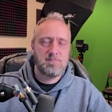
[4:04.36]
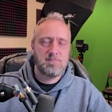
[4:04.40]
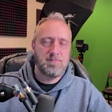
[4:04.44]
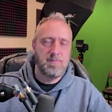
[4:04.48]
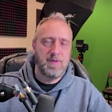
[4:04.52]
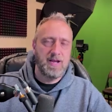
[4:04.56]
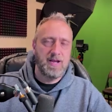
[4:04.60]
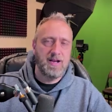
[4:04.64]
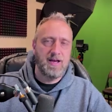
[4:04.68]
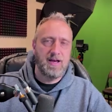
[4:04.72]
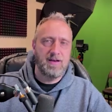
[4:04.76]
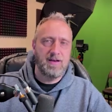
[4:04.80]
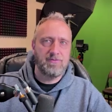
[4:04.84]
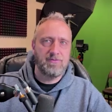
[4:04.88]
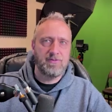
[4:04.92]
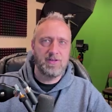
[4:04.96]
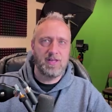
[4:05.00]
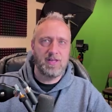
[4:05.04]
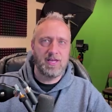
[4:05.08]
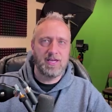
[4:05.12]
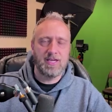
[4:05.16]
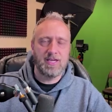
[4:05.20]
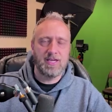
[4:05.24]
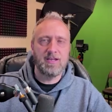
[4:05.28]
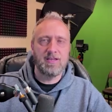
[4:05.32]
may not feel
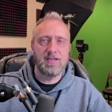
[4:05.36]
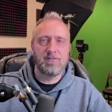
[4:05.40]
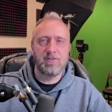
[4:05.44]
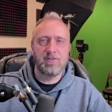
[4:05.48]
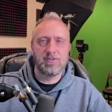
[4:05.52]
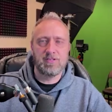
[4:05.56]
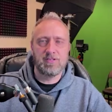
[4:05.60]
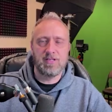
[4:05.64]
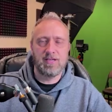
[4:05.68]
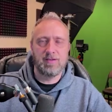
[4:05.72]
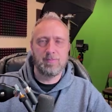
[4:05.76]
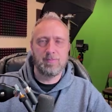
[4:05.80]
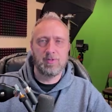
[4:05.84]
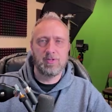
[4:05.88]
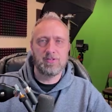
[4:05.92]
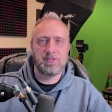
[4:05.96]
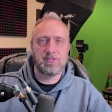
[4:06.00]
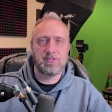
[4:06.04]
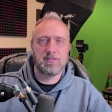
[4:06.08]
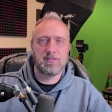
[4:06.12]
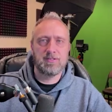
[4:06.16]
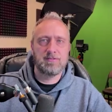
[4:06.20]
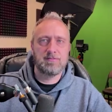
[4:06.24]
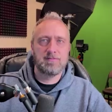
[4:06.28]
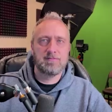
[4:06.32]
like any of those
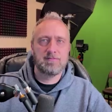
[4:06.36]
labels.